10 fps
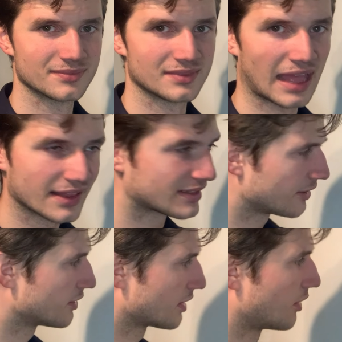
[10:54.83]
That's how
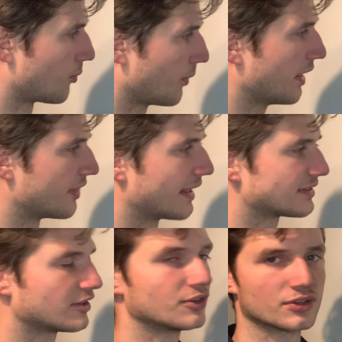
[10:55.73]
you're gonna win. That's
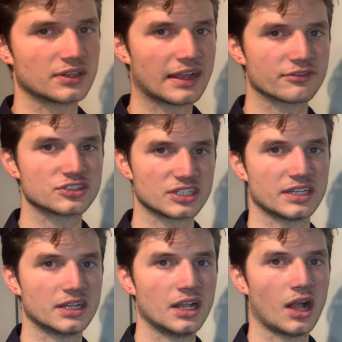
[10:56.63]
how you're
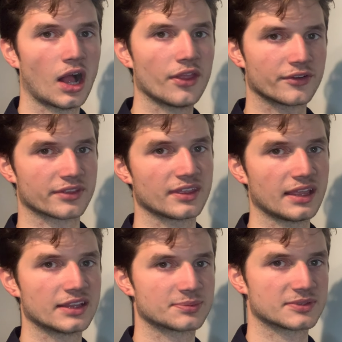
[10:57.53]
leveraging other
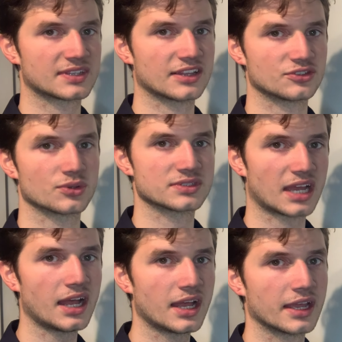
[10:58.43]
things besides your
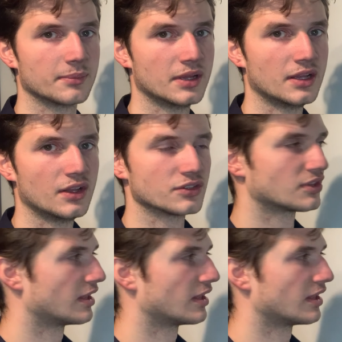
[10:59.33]
time, so